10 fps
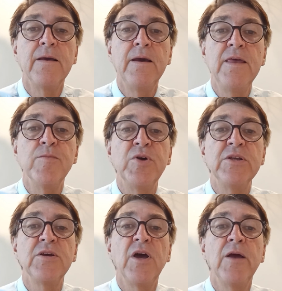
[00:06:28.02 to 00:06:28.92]
In the
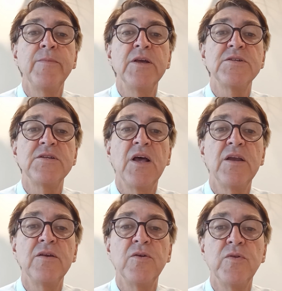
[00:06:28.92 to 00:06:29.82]
meantime, get
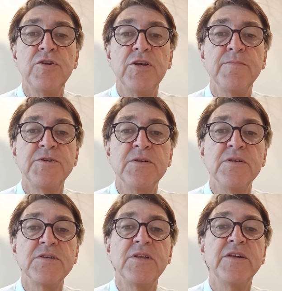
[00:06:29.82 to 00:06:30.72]
started on the tips in
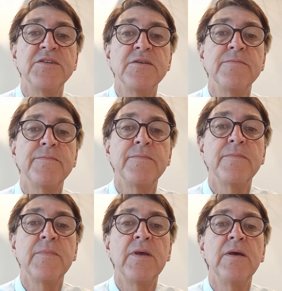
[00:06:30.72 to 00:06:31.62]
this lesson.
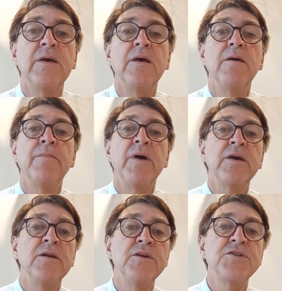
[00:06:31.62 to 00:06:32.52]
Make
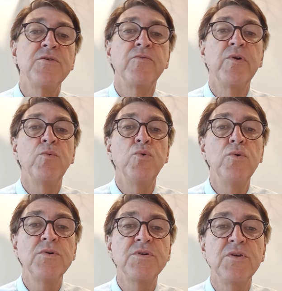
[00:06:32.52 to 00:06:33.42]
a list of
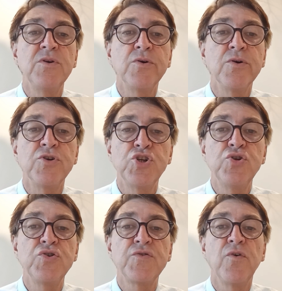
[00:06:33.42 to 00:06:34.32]
rewards that you can
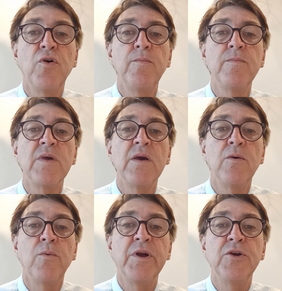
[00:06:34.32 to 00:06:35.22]
choose from
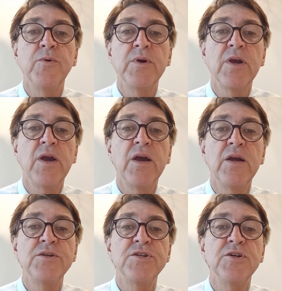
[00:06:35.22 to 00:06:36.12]
when you
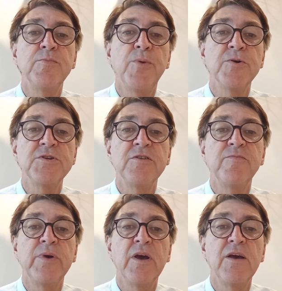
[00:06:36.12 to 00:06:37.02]
engage in a positive
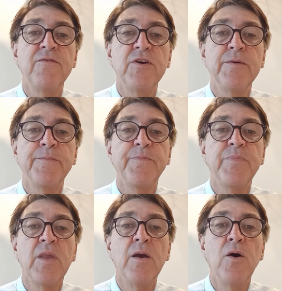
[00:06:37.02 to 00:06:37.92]
behaviour
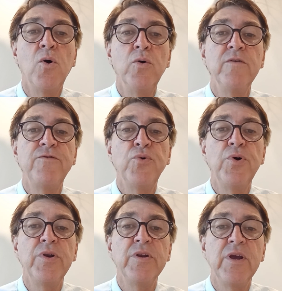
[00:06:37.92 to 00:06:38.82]
or
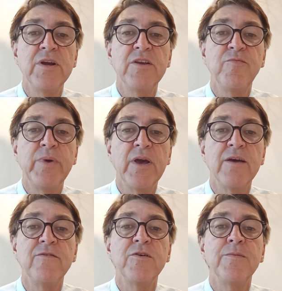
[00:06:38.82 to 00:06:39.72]
avoid a negative
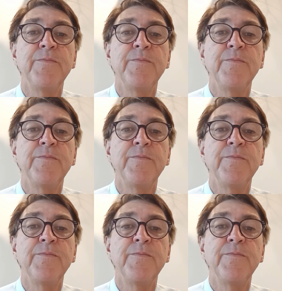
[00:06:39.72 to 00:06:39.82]
behaviour.